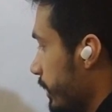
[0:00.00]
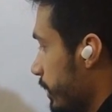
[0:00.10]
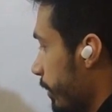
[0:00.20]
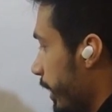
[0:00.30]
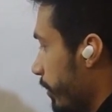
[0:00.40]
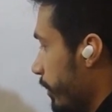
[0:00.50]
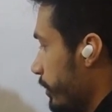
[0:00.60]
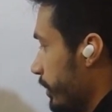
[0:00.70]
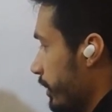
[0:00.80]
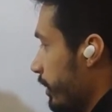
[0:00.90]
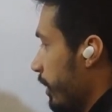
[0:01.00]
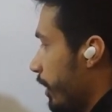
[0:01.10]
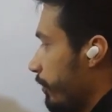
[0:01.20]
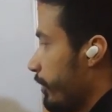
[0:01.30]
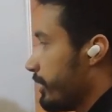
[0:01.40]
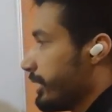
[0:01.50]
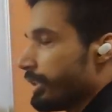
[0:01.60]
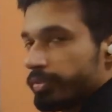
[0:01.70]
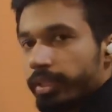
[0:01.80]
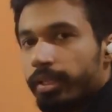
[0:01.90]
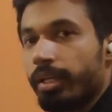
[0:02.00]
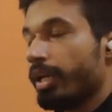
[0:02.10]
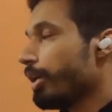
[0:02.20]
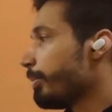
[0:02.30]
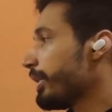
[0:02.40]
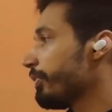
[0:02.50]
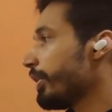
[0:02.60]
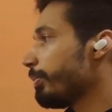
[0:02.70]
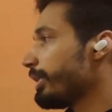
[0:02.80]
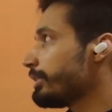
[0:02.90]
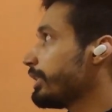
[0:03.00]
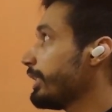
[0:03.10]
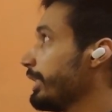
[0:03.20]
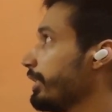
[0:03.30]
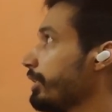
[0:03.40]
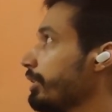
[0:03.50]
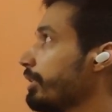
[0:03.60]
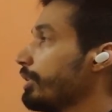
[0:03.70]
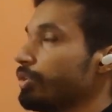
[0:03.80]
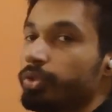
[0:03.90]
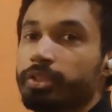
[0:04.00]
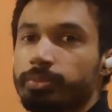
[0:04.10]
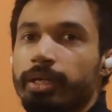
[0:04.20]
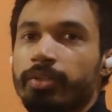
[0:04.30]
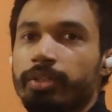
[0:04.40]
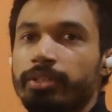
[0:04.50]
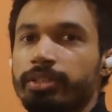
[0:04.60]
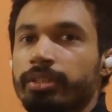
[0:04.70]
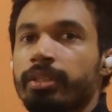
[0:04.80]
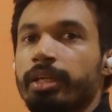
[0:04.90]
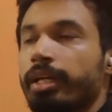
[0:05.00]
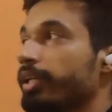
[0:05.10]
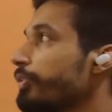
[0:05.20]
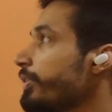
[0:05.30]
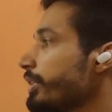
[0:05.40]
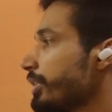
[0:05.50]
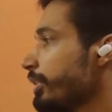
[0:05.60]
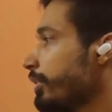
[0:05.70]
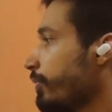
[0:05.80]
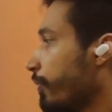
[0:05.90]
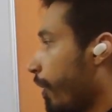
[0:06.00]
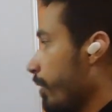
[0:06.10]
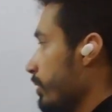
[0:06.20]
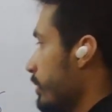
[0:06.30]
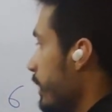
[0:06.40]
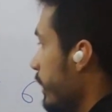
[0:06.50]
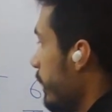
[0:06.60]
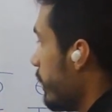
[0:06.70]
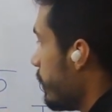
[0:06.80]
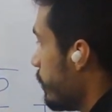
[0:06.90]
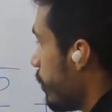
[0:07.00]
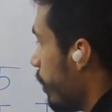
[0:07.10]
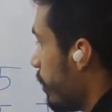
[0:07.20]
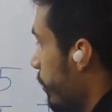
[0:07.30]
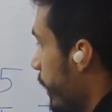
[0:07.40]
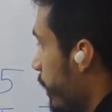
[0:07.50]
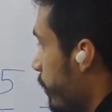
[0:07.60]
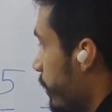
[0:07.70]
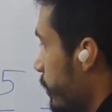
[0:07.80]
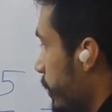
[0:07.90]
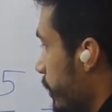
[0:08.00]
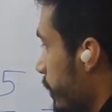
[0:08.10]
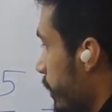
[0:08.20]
is a bad version, and for 6 as well. But if I pass 3 to this bad version, it will return false that it is not the bad version.